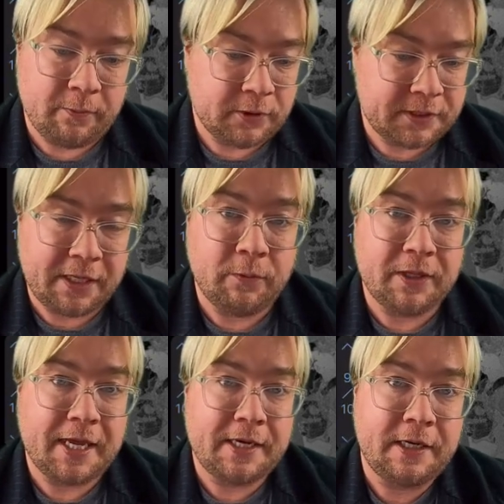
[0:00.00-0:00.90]
And we'll see
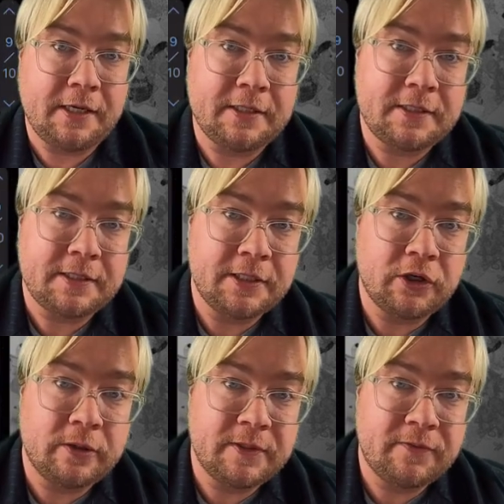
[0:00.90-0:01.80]
what that does
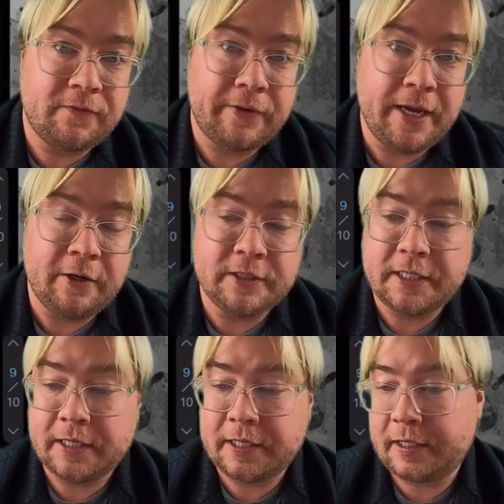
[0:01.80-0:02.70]
in terms of the free
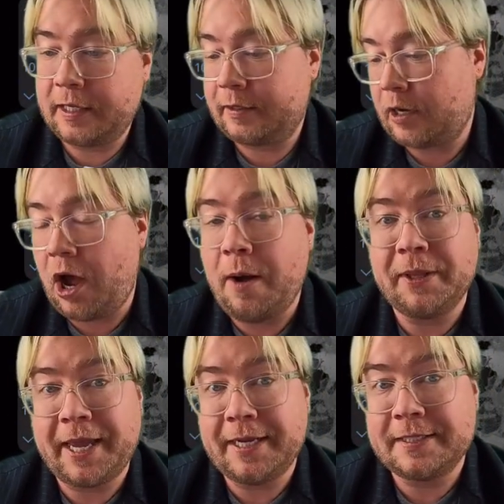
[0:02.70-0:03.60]
energy. And it
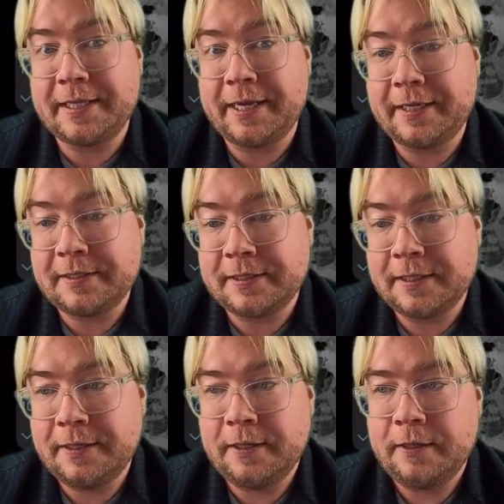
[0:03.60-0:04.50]
complicates
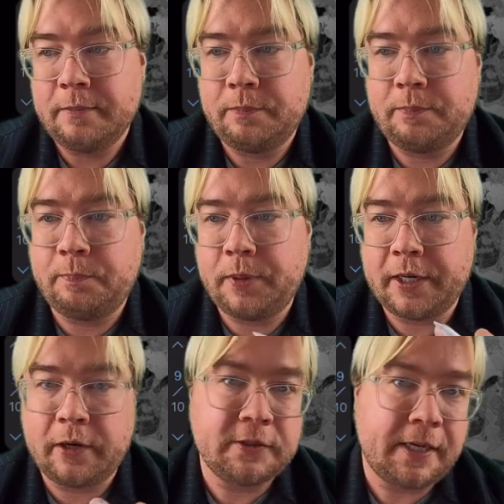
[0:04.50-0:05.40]
things,
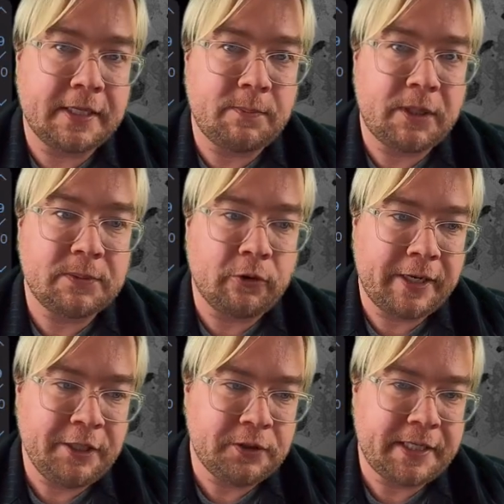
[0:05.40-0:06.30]
but it also gets much
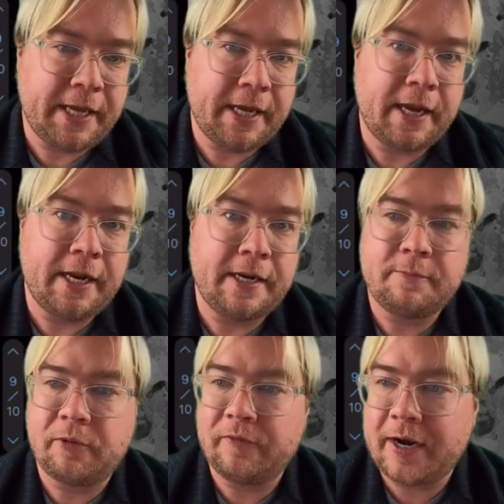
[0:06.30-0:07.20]
more interesting,
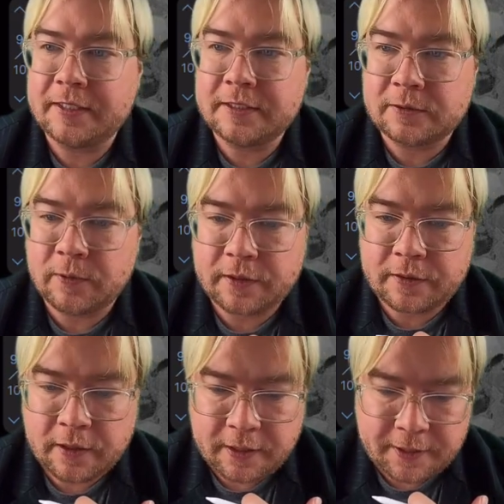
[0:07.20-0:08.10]
and it provides us
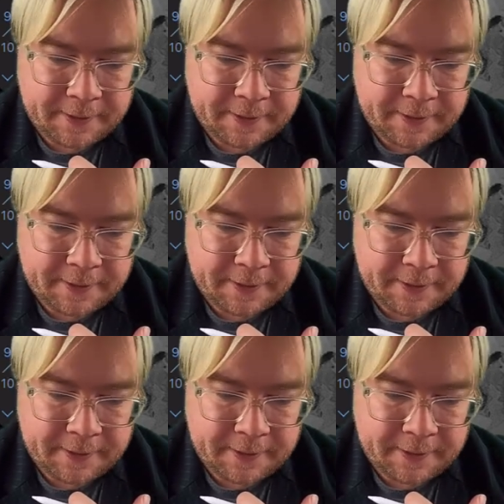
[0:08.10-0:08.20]
with